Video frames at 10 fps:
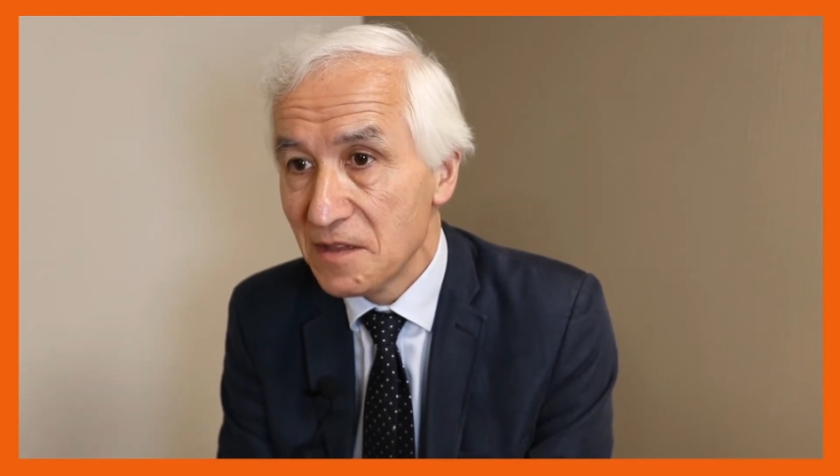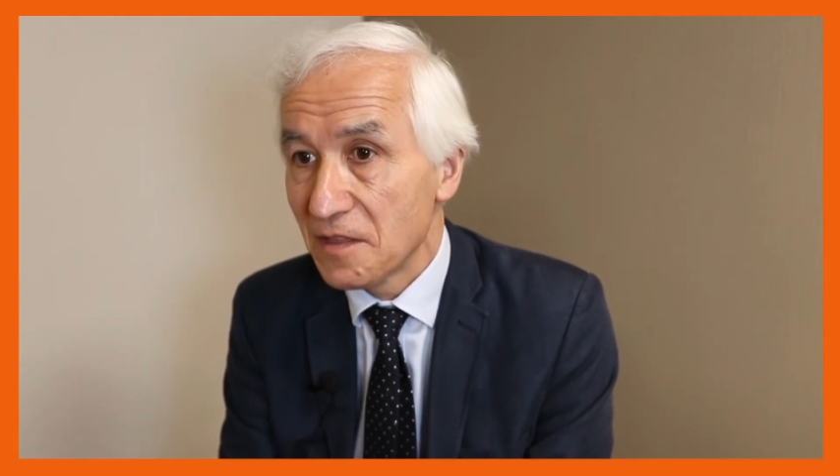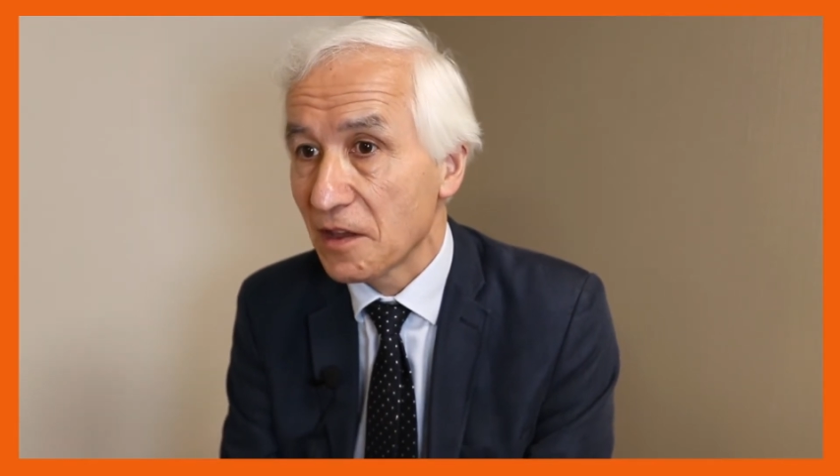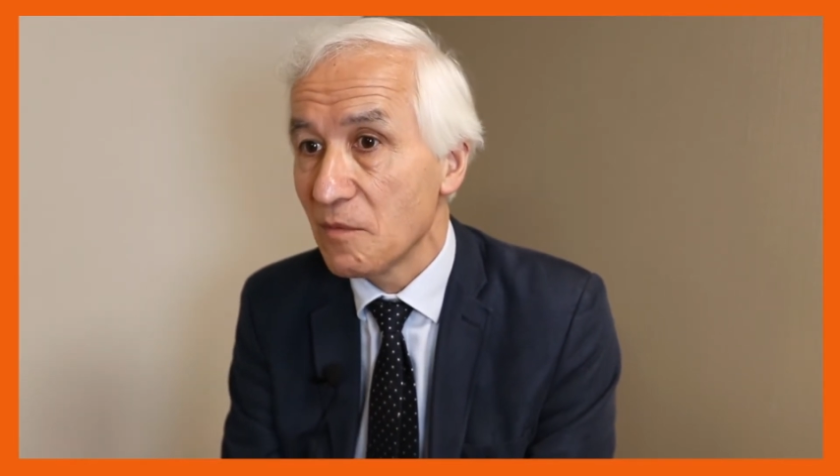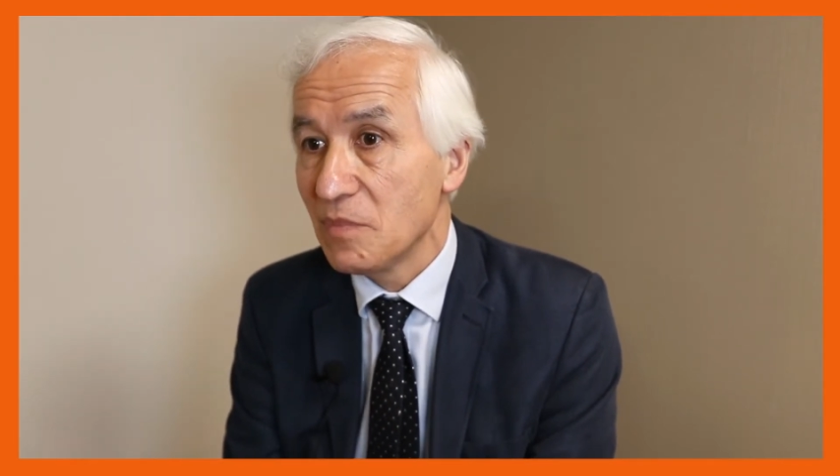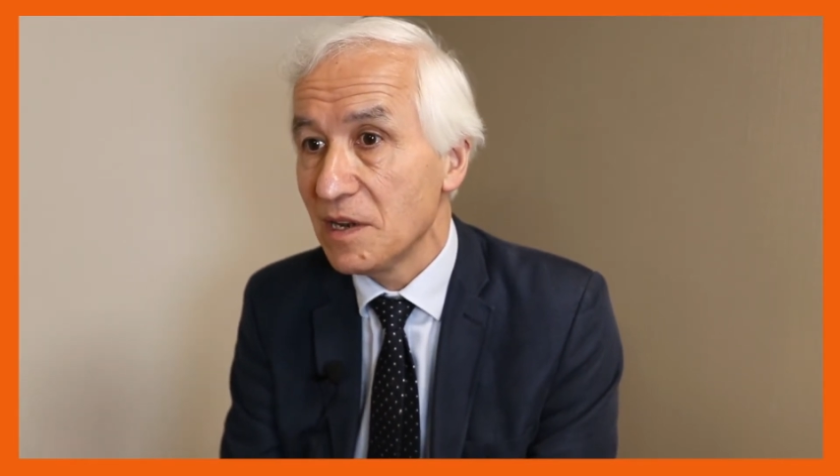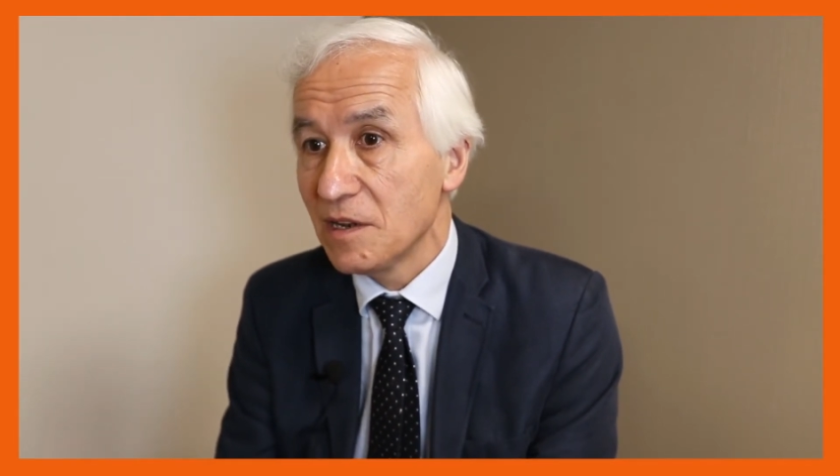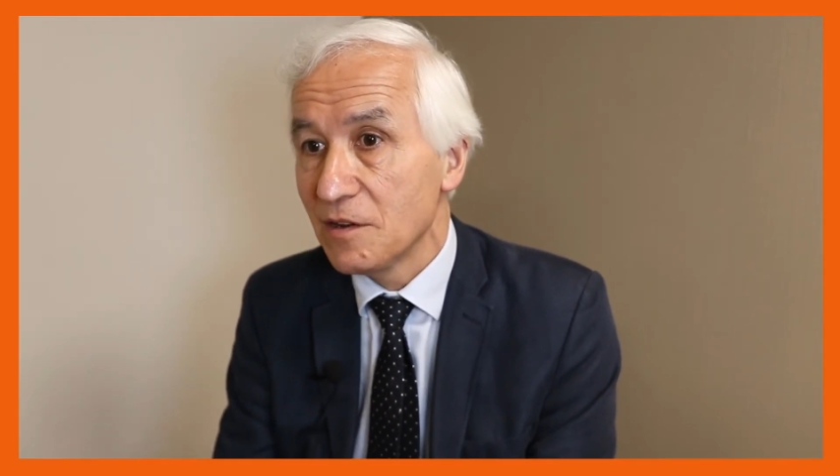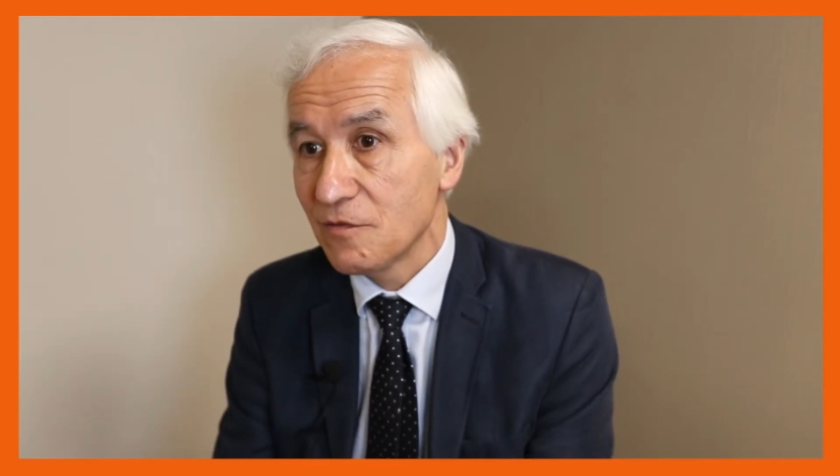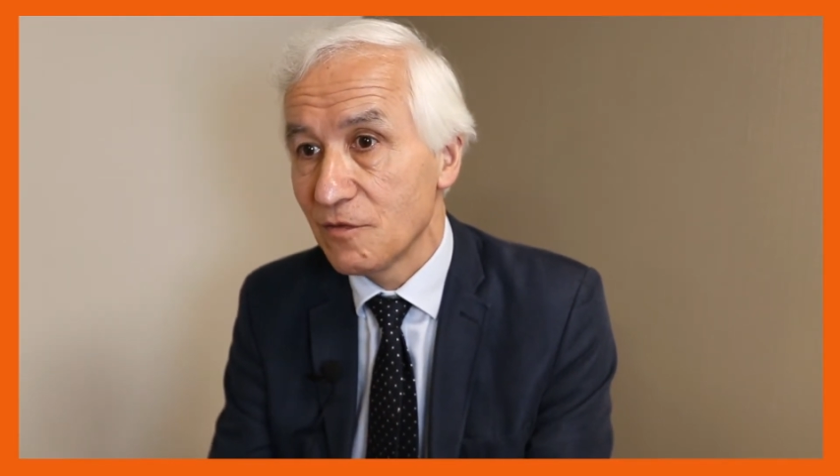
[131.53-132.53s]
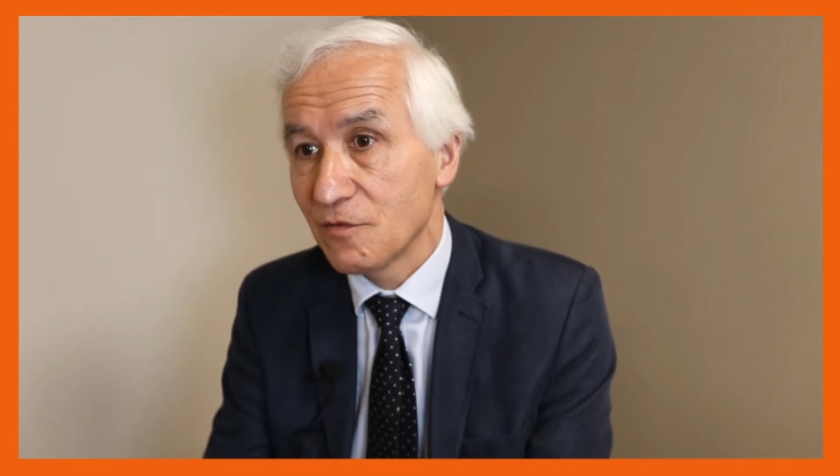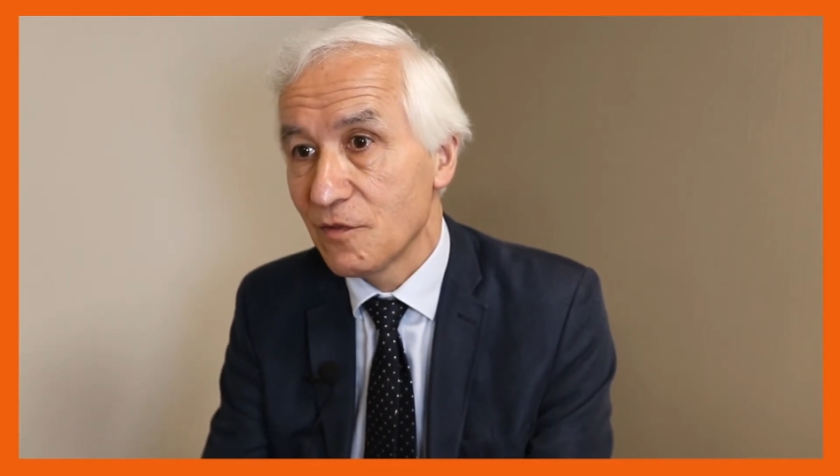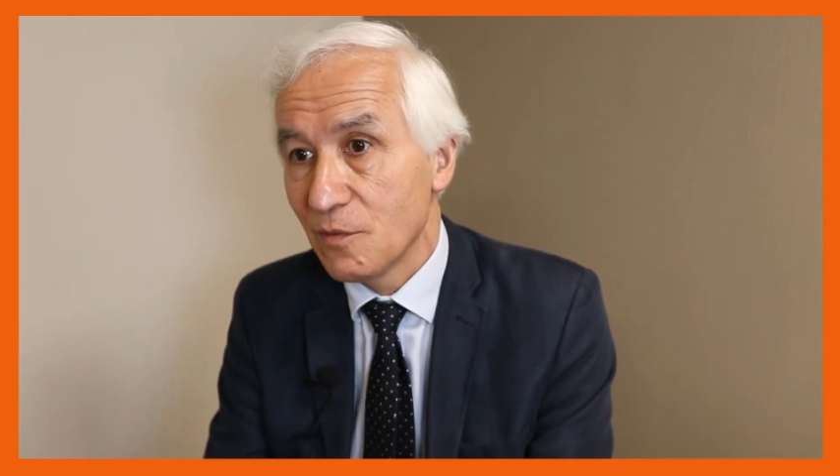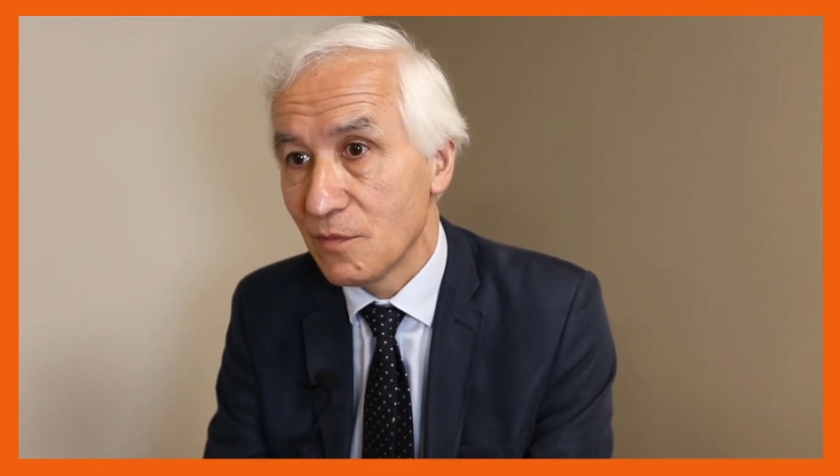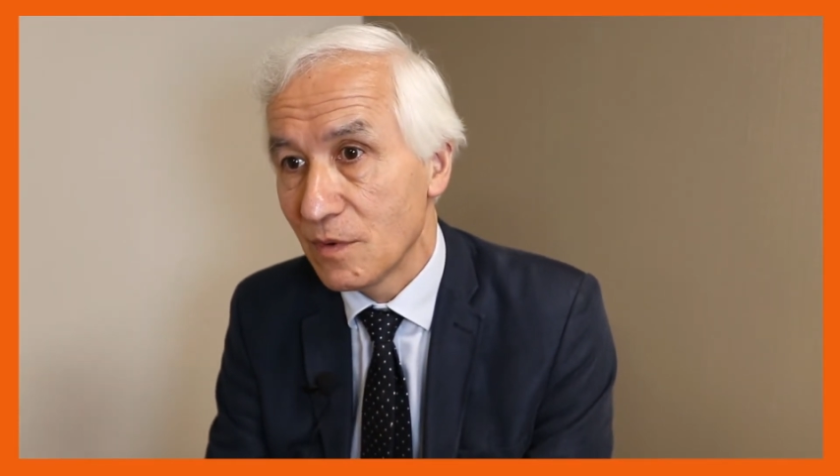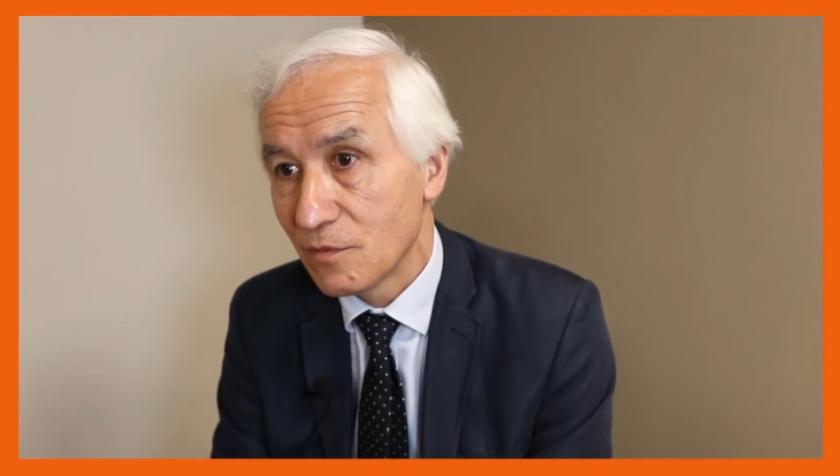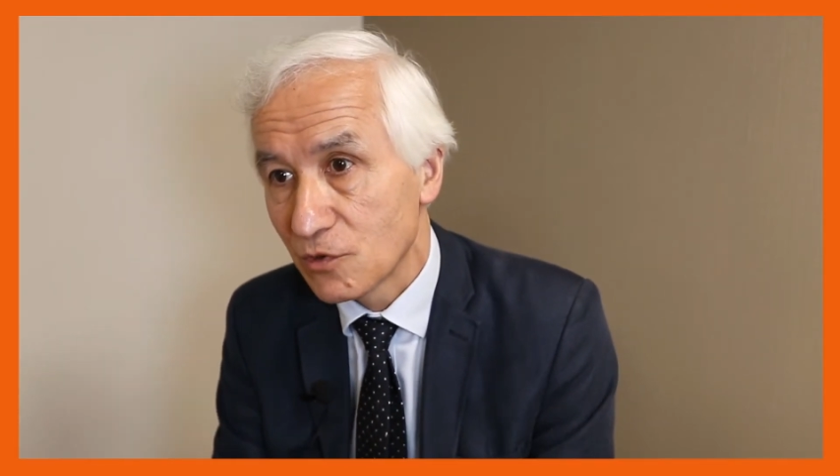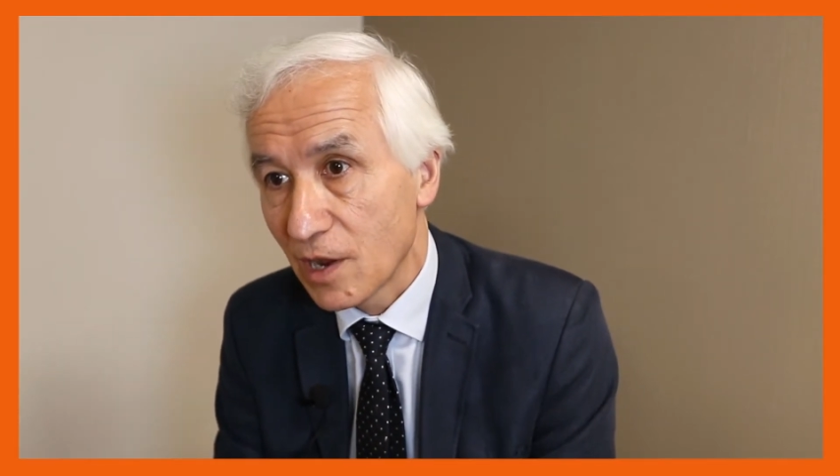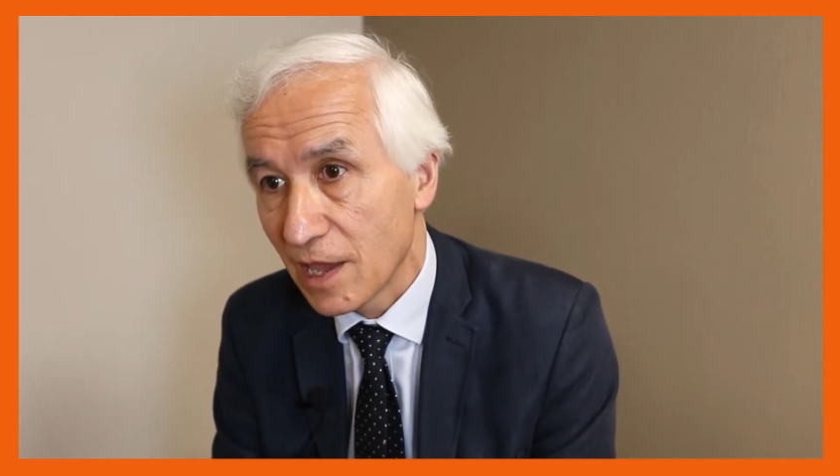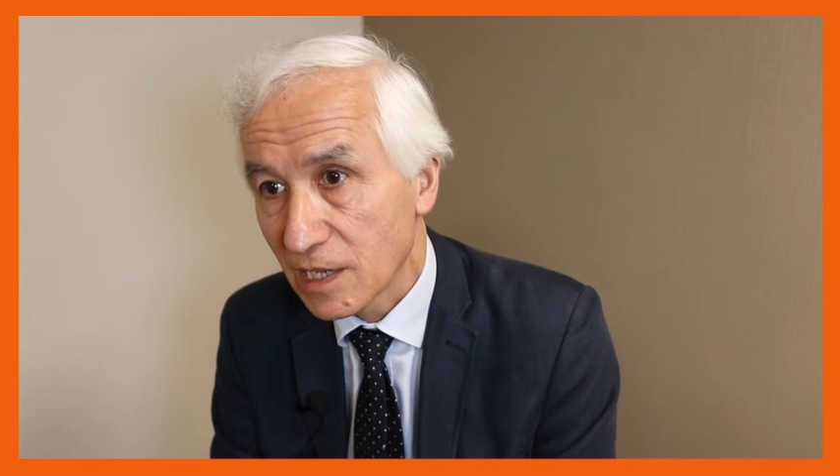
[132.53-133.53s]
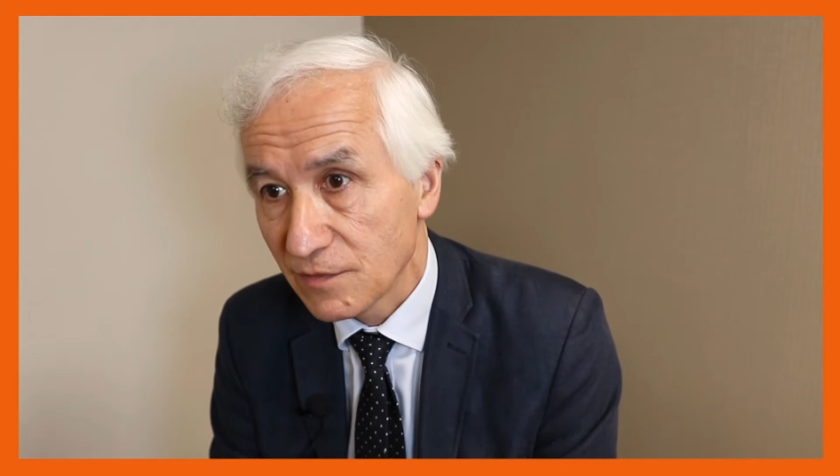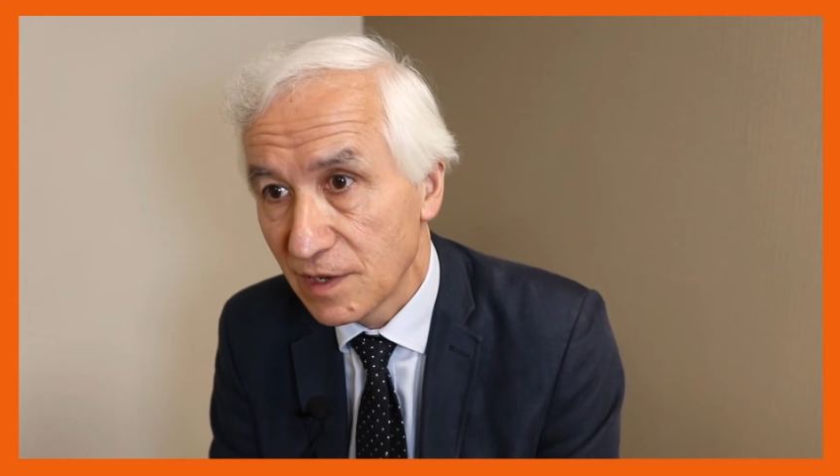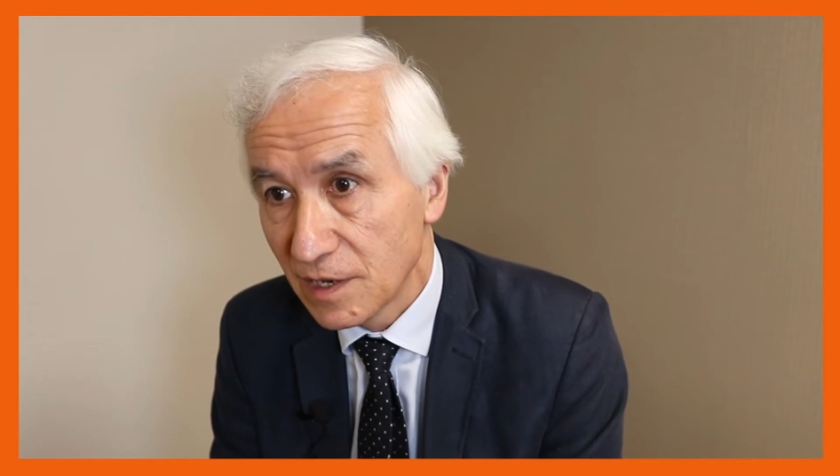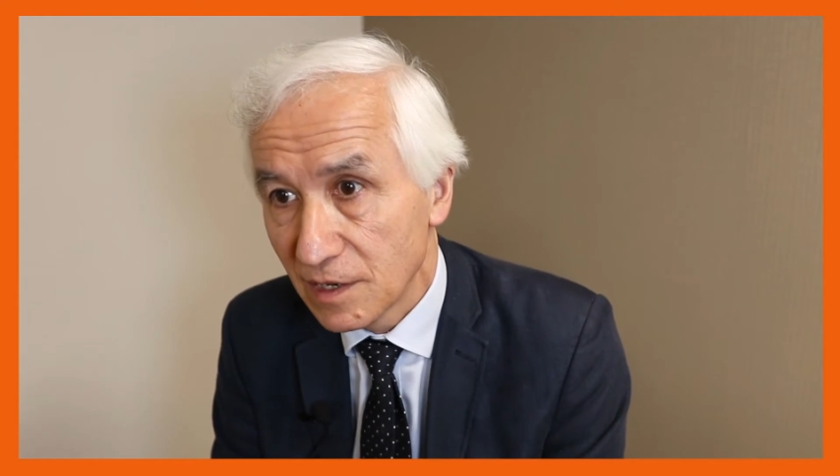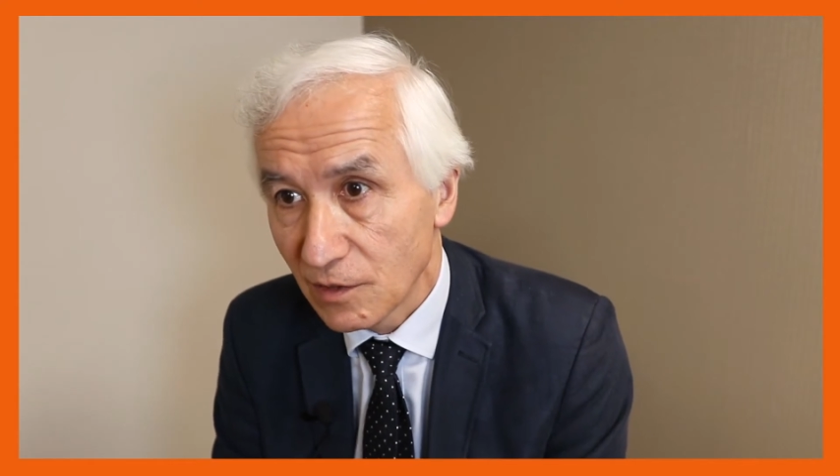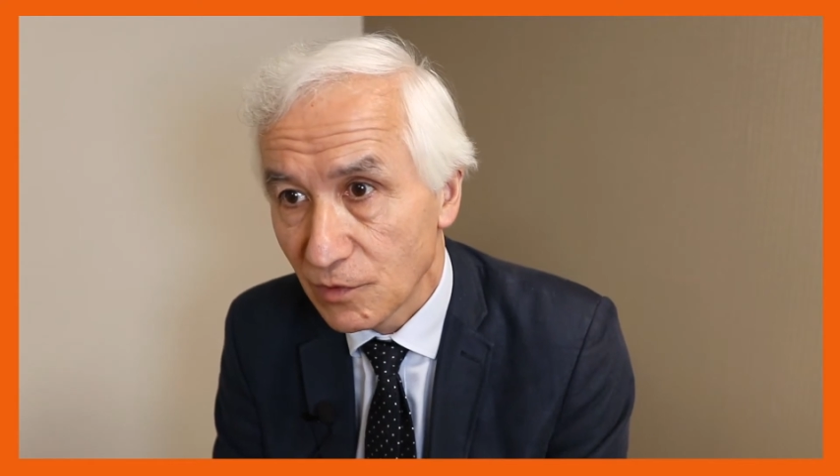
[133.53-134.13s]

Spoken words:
They're completely different from trihexyphenidyl,